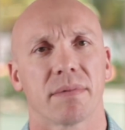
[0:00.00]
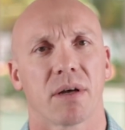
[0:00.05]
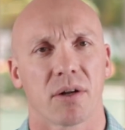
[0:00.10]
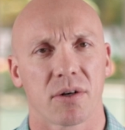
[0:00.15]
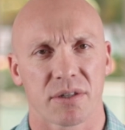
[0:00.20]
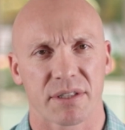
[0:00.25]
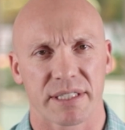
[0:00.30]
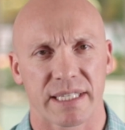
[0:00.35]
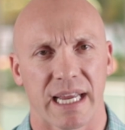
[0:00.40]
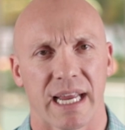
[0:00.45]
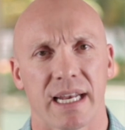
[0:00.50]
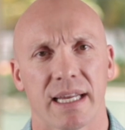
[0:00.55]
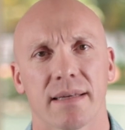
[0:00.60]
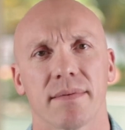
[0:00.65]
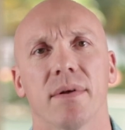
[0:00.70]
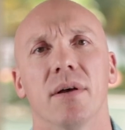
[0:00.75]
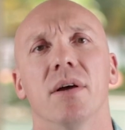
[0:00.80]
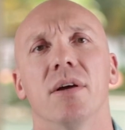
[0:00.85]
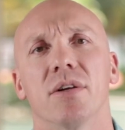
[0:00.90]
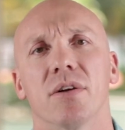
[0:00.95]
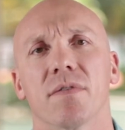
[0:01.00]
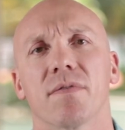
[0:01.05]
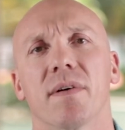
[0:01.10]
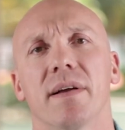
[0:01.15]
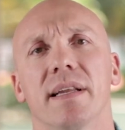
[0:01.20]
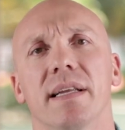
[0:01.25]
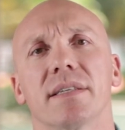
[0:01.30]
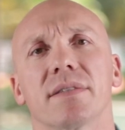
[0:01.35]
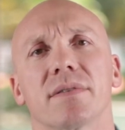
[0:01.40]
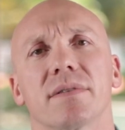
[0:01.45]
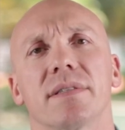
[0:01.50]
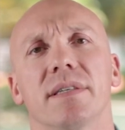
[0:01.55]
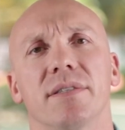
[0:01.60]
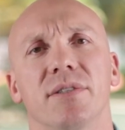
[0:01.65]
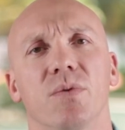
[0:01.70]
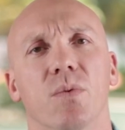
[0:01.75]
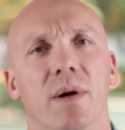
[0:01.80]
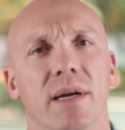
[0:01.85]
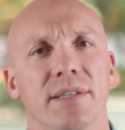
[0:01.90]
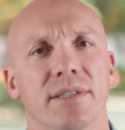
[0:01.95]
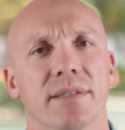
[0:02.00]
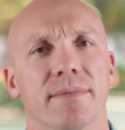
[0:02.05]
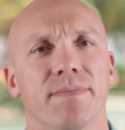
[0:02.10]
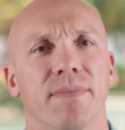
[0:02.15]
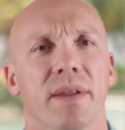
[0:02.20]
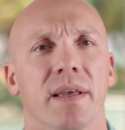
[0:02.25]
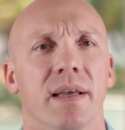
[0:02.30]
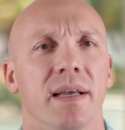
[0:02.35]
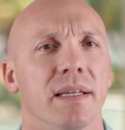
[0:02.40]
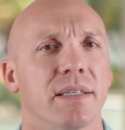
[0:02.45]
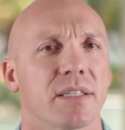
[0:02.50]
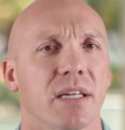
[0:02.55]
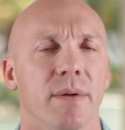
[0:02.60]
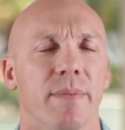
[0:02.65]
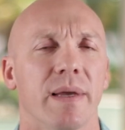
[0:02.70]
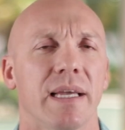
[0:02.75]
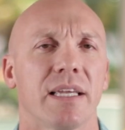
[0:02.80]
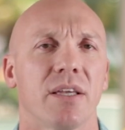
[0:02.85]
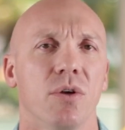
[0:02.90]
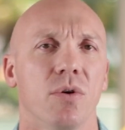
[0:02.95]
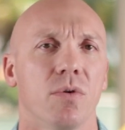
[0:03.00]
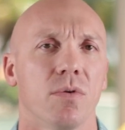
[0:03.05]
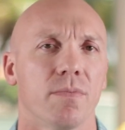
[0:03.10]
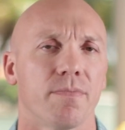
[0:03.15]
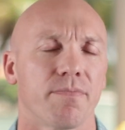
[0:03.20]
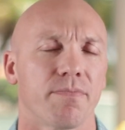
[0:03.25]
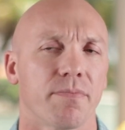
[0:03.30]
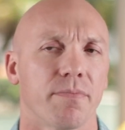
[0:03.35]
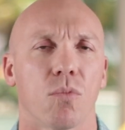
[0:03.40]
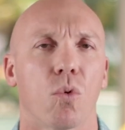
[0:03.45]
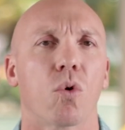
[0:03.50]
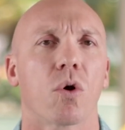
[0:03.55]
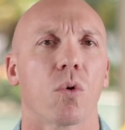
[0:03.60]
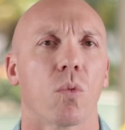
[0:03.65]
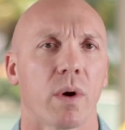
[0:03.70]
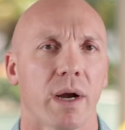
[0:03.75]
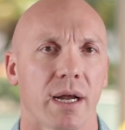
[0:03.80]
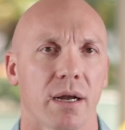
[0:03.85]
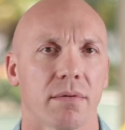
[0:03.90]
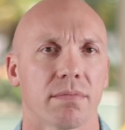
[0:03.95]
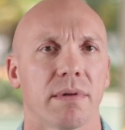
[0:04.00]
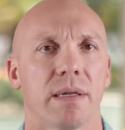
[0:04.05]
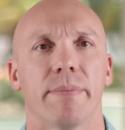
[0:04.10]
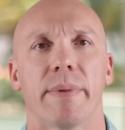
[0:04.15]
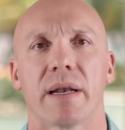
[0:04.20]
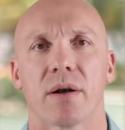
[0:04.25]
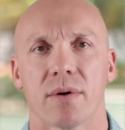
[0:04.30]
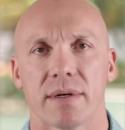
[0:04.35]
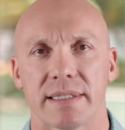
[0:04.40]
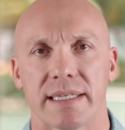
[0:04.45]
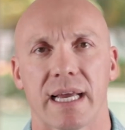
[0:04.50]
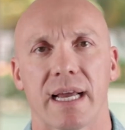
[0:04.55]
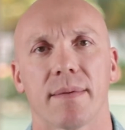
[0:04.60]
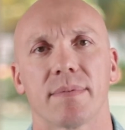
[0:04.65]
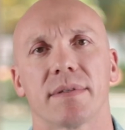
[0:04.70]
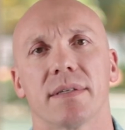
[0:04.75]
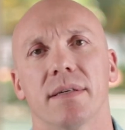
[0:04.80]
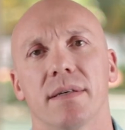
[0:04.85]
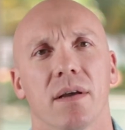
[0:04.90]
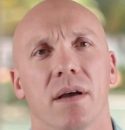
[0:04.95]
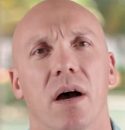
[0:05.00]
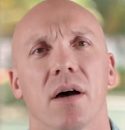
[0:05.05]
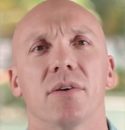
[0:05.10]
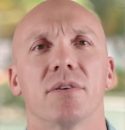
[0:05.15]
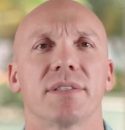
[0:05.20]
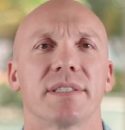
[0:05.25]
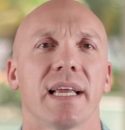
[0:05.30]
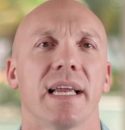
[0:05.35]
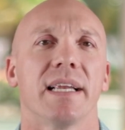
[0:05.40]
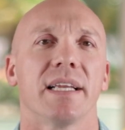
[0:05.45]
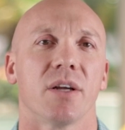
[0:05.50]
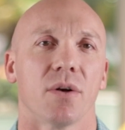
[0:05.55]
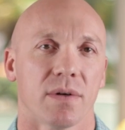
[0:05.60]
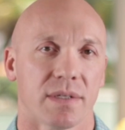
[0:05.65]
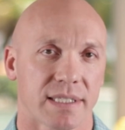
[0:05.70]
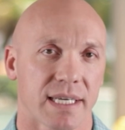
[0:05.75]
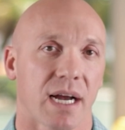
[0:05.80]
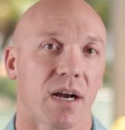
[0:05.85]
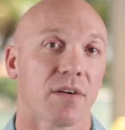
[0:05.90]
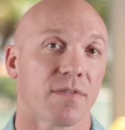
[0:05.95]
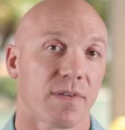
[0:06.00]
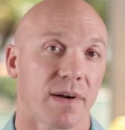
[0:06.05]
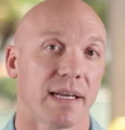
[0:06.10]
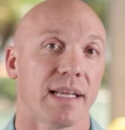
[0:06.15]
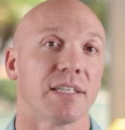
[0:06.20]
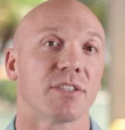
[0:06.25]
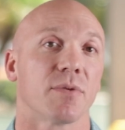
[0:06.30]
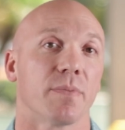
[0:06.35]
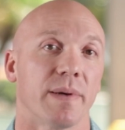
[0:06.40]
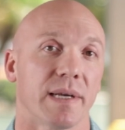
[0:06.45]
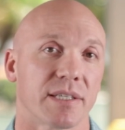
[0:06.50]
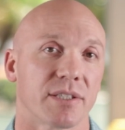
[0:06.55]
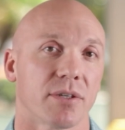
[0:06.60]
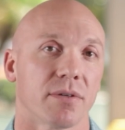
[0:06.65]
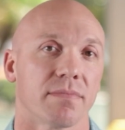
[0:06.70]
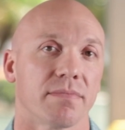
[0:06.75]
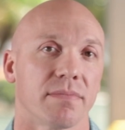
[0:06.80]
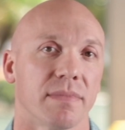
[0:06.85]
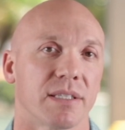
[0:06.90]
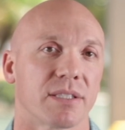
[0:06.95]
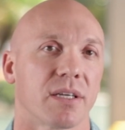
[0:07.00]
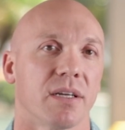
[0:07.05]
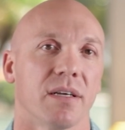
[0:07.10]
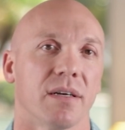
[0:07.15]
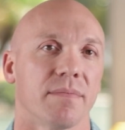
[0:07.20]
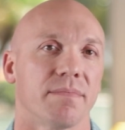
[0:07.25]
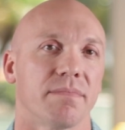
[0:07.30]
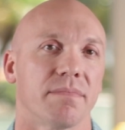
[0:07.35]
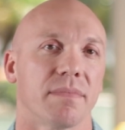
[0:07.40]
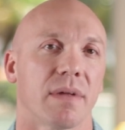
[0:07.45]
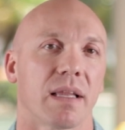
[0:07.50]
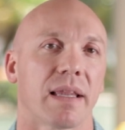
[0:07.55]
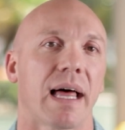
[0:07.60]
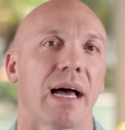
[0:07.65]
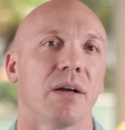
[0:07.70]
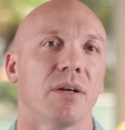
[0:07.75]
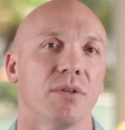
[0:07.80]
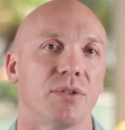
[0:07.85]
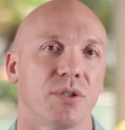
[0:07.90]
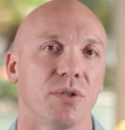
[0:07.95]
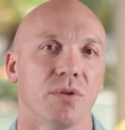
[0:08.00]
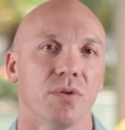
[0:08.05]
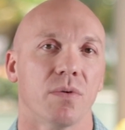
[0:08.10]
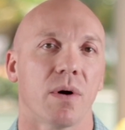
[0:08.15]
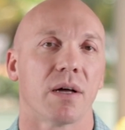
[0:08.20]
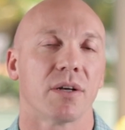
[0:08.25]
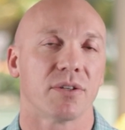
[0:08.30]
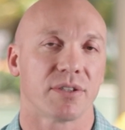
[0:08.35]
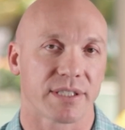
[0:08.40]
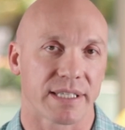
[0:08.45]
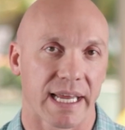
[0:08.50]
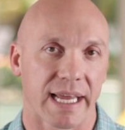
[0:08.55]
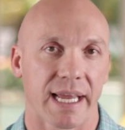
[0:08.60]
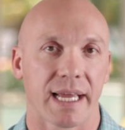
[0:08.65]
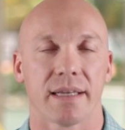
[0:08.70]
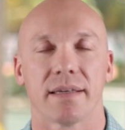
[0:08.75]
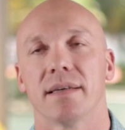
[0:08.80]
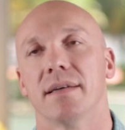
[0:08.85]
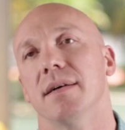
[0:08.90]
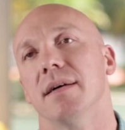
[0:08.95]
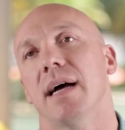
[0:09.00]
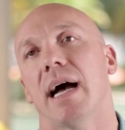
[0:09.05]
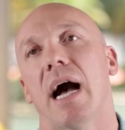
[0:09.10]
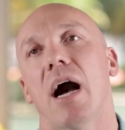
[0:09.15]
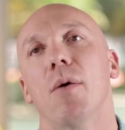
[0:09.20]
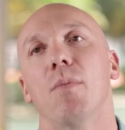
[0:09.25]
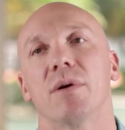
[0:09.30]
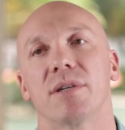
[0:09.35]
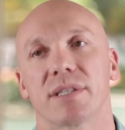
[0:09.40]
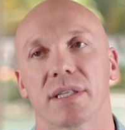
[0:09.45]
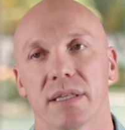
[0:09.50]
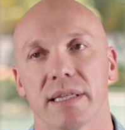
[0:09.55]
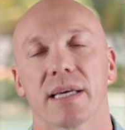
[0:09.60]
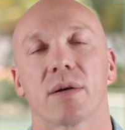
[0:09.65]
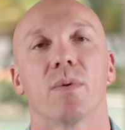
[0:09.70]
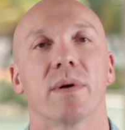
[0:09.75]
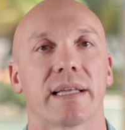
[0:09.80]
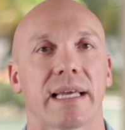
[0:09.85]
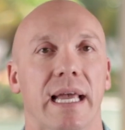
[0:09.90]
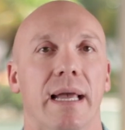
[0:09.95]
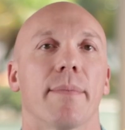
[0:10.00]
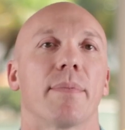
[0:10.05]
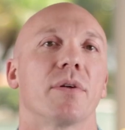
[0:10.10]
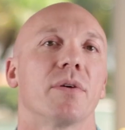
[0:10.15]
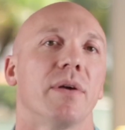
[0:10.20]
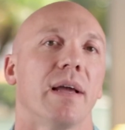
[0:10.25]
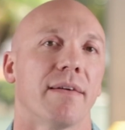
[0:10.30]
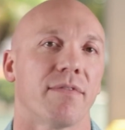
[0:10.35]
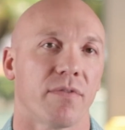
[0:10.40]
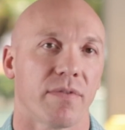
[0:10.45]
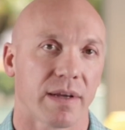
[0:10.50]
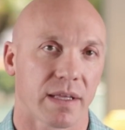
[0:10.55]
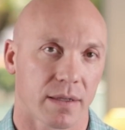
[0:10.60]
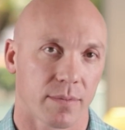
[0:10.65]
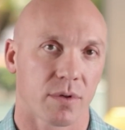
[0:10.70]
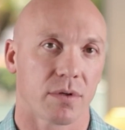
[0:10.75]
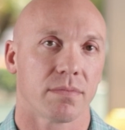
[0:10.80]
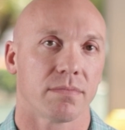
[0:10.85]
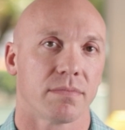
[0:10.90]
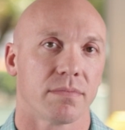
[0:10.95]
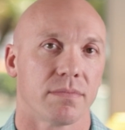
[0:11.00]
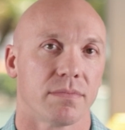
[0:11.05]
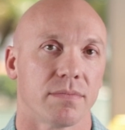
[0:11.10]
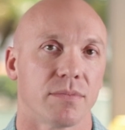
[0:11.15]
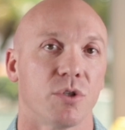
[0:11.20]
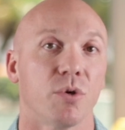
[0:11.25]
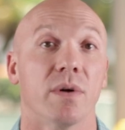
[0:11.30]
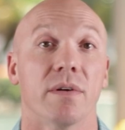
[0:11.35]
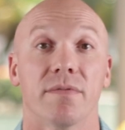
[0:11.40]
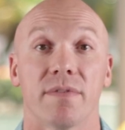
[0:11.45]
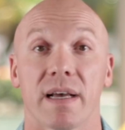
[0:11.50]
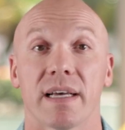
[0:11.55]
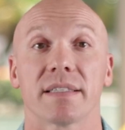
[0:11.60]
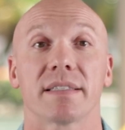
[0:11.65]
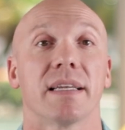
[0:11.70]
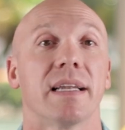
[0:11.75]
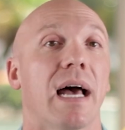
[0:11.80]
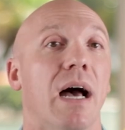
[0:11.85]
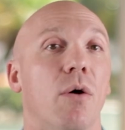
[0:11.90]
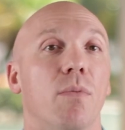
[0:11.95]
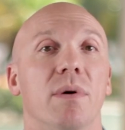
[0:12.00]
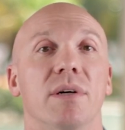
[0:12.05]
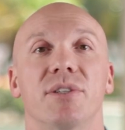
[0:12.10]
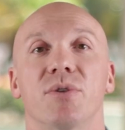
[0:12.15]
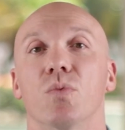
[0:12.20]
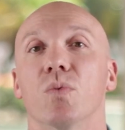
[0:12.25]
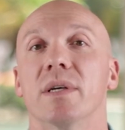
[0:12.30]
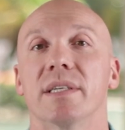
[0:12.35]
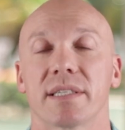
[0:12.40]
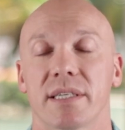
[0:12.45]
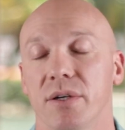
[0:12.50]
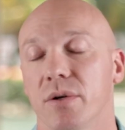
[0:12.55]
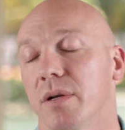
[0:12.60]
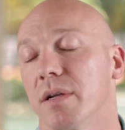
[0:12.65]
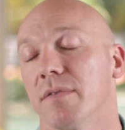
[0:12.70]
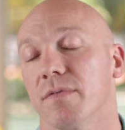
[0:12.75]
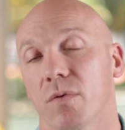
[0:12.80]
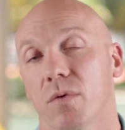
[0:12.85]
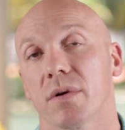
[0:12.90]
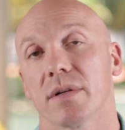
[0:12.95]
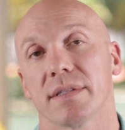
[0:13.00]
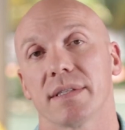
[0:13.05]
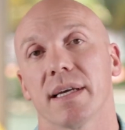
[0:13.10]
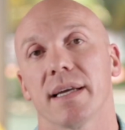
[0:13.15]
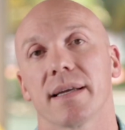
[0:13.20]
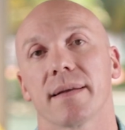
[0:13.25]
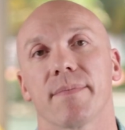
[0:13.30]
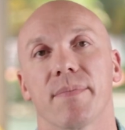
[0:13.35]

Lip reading: Understanding your financial situation, it's going to make you more aware and better adapt. Understanding your entire financial picture, it's going to allow you to understand how much liquid capital you have available to invest and how much risk you can afford to take.